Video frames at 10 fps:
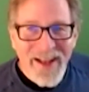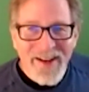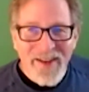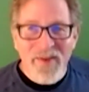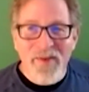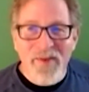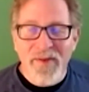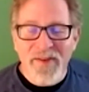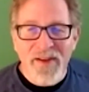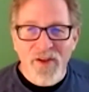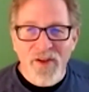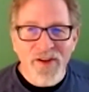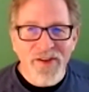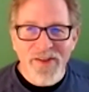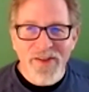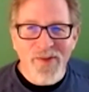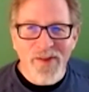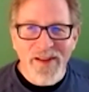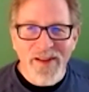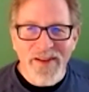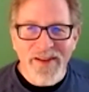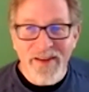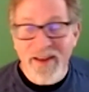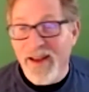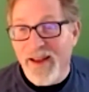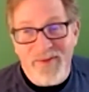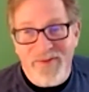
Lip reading: it was you could do this for a living. Yeah,